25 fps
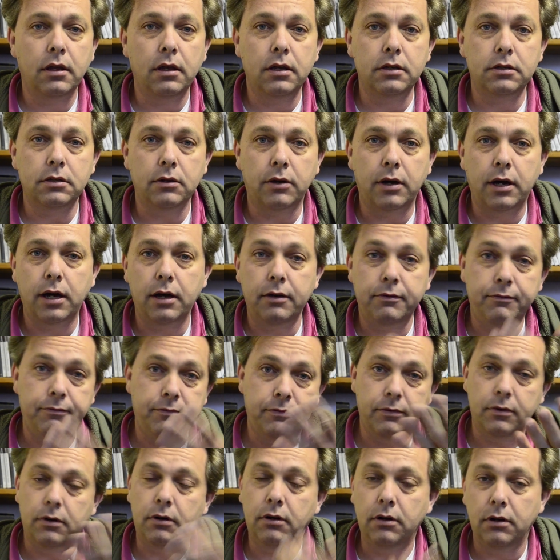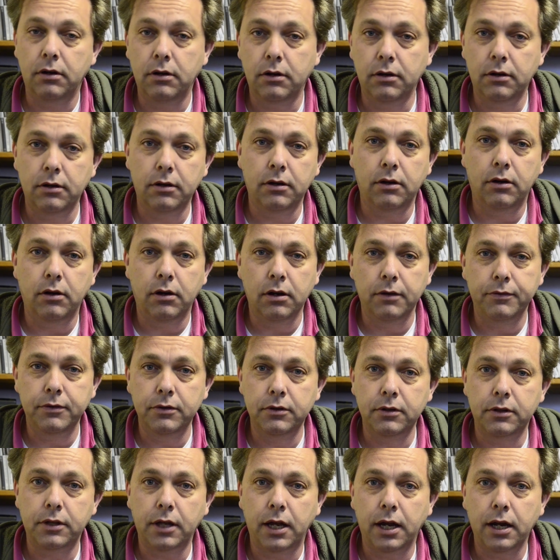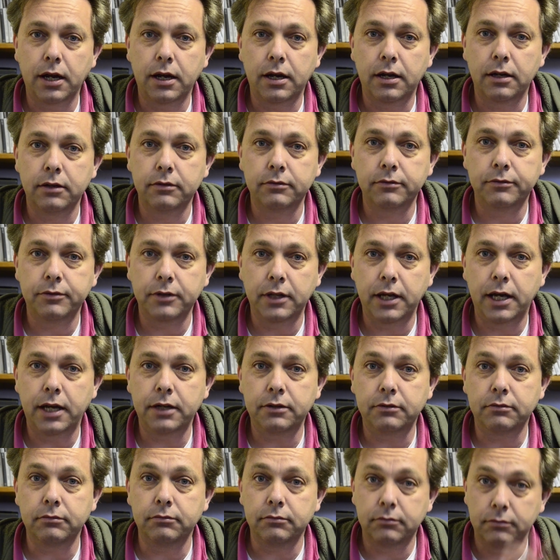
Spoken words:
So I have all of you to thank for that.